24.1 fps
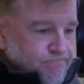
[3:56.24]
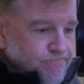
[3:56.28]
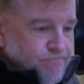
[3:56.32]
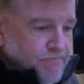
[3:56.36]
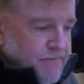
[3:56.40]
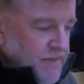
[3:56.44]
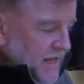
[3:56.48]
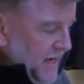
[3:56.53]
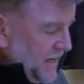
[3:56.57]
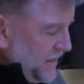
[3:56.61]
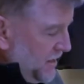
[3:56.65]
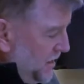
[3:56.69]

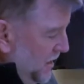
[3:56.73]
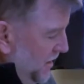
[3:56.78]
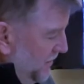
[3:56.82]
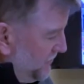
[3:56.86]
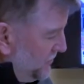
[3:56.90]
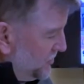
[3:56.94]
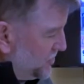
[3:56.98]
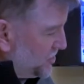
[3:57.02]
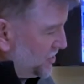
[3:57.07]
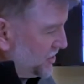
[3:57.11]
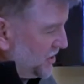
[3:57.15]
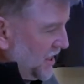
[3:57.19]
That
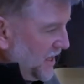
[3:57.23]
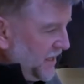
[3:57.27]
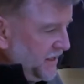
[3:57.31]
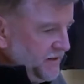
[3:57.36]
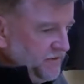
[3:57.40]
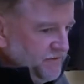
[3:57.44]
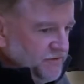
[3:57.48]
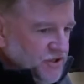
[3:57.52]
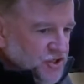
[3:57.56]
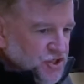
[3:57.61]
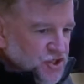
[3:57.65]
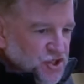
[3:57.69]
covers kind
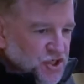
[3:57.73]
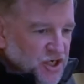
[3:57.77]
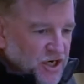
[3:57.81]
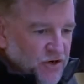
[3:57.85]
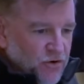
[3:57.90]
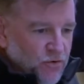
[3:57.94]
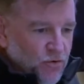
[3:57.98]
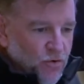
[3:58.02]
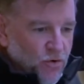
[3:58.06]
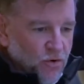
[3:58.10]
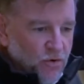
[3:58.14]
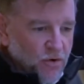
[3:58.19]
of a
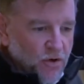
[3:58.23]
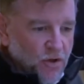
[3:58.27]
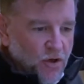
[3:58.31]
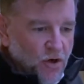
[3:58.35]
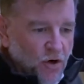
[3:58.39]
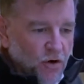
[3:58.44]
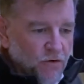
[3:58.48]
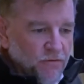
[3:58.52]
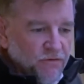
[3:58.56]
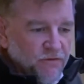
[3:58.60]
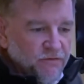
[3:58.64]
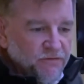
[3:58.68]
general
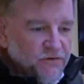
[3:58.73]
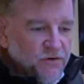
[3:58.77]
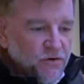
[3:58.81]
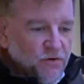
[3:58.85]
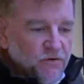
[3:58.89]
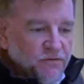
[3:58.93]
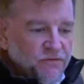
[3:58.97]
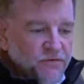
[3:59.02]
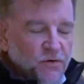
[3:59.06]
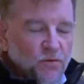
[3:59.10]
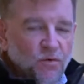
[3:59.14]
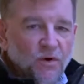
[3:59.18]

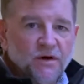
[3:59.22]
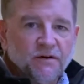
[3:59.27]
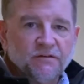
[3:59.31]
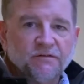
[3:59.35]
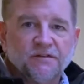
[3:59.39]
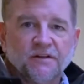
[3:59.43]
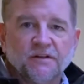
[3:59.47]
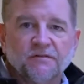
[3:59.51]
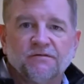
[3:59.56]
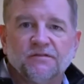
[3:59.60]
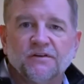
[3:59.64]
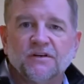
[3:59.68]
overview, if you want, of
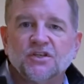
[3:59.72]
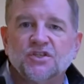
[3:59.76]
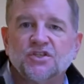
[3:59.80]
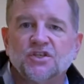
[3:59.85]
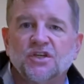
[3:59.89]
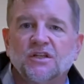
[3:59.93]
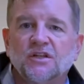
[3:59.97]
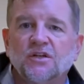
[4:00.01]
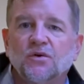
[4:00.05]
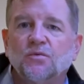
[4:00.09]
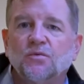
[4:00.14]
the finishing that